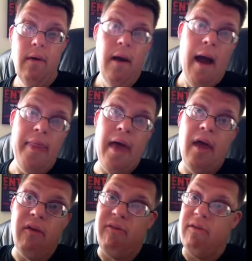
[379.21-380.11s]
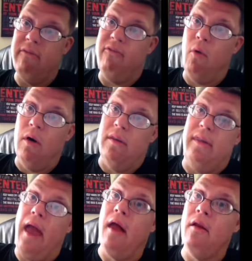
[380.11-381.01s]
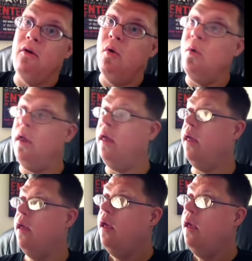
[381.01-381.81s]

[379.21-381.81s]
And that is for Daniel Cooney,